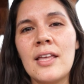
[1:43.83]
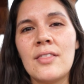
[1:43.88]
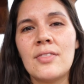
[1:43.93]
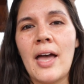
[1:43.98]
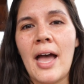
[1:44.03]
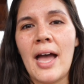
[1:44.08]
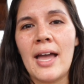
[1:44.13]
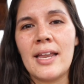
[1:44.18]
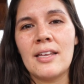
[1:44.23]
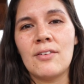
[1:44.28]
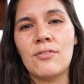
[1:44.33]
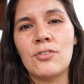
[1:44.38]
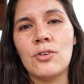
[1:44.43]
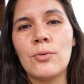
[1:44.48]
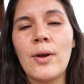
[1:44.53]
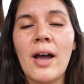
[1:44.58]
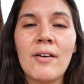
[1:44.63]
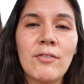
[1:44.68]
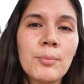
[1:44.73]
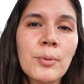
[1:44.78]
that if
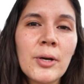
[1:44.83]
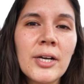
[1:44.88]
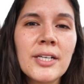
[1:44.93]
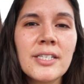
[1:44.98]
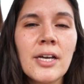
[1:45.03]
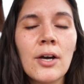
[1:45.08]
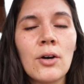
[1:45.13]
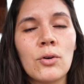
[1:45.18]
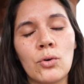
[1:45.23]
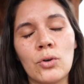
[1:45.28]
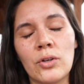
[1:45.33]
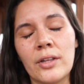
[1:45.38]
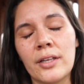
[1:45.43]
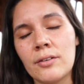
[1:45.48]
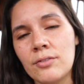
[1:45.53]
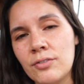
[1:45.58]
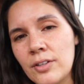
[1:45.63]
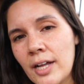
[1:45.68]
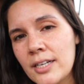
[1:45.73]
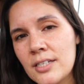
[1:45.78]
you have a breakdown or
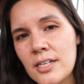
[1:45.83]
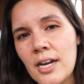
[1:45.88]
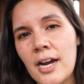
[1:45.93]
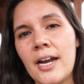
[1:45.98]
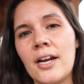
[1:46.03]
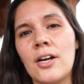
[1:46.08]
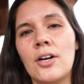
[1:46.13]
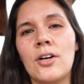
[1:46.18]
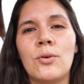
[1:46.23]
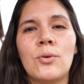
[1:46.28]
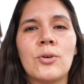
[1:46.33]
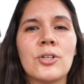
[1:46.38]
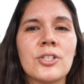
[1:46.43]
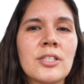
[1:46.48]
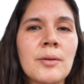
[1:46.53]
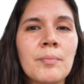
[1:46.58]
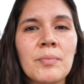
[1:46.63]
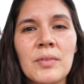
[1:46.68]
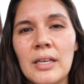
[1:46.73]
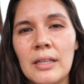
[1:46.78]
like a flat tire or
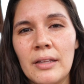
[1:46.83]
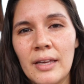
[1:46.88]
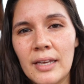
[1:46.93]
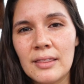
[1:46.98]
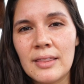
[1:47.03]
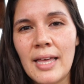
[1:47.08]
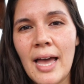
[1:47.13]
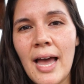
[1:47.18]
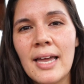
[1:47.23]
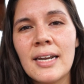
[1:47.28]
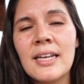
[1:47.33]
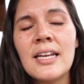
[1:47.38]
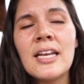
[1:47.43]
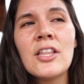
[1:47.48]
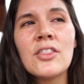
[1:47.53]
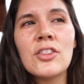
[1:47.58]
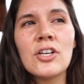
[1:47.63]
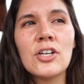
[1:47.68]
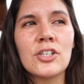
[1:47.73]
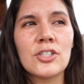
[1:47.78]
something like that,
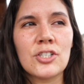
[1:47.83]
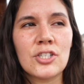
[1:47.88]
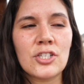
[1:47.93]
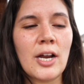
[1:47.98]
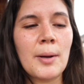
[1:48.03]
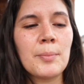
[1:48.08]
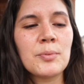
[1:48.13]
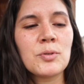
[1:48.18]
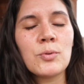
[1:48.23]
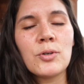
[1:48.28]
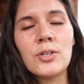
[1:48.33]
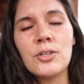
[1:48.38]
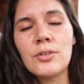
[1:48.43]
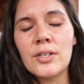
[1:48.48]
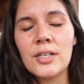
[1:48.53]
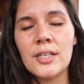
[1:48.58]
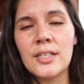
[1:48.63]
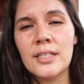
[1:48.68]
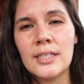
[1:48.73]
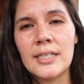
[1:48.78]
there are stops where you
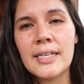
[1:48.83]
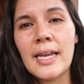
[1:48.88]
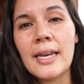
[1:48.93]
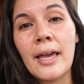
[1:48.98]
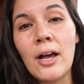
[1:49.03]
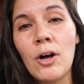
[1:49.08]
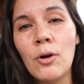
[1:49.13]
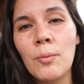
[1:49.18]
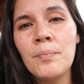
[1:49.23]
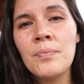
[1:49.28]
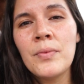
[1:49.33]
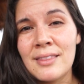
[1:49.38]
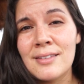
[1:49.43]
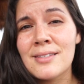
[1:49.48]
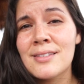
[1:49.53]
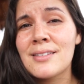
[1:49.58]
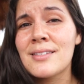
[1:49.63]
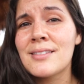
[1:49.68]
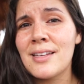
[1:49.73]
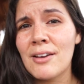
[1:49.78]
can get help.
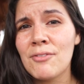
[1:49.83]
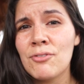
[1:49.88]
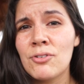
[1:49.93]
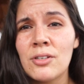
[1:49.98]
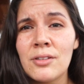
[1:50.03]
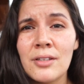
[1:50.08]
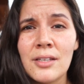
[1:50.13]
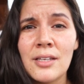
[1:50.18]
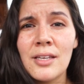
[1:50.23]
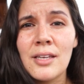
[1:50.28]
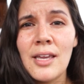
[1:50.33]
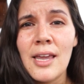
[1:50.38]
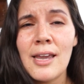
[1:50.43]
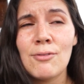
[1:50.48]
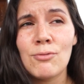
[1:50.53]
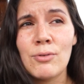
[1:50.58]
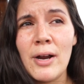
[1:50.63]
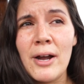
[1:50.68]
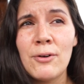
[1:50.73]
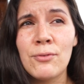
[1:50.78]
This is definitely
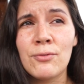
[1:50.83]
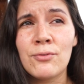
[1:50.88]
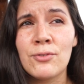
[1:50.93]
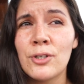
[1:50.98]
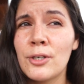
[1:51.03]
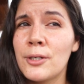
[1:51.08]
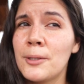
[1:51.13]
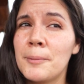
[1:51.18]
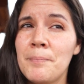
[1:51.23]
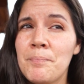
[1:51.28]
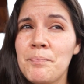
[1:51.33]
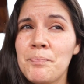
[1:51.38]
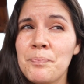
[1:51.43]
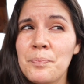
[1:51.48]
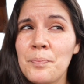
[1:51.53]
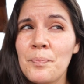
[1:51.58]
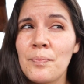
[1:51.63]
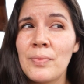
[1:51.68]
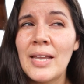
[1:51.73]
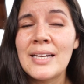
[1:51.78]
a route for
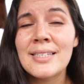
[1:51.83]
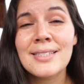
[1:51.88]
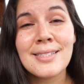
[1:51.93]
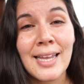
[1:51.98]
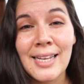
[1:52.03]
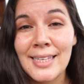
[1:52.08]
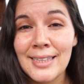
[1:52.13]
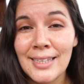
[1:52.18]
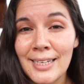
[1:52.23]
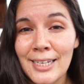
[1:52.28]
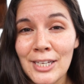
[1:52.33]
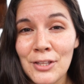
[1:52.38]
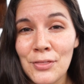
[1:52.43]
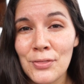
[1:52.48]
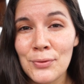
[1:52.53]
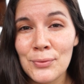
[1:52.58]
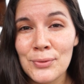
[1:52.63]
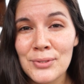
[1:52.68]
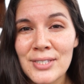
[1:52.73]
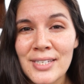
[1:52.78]
cycling
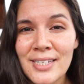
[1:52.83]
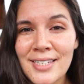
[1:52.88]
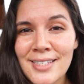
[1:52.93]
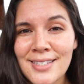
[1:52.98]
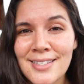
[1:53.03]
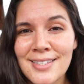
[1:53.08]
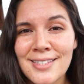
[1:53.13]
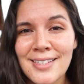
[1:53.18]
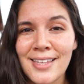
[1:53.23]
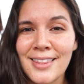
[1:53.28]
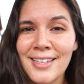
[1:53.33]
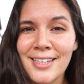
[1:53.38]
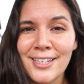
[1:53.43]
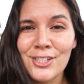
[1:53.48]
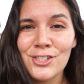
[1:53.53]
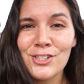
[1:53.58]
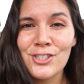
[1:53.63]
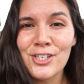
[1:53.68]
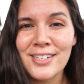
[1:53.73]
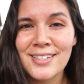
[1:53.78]
enthusiasts. I
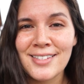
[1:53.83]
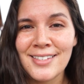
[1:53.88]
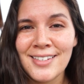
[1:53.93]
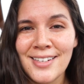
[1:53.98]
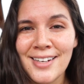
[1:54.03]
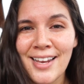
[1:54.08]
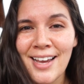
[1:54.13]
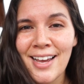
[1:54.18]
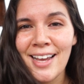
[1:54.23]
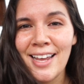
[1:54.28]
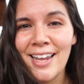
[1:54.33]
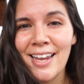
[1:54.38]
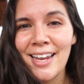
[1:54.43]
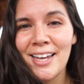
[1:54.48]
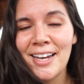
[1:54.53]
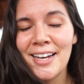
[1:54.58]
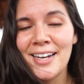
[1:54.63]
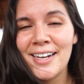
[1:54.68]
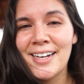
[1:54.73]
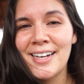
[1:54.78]
think Jason and
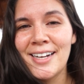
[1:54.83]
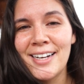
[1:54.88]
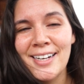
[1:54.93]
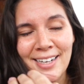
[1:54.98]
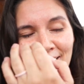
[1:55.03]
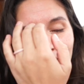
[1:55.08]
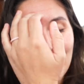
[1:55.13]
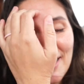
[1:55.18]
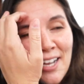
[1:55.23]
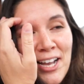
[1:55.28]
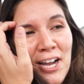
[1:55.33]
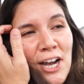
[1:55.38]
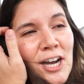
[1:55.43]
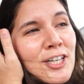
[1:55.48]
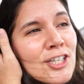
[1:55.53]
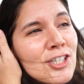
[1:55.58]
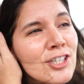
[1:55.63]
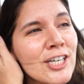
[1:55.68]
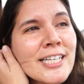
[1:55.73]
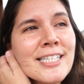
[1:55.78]
I uh,
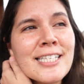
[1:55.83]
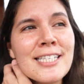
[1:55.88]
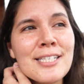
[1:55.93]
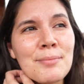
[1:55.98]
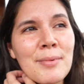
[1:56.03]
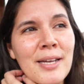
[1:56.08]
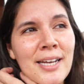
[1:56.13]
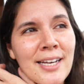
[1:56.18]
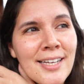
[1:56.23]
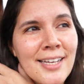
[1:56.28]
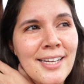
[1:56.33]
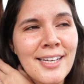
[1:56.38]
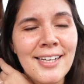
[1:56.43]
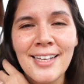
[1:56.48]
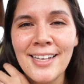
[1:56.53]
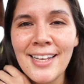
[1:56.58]
underestimated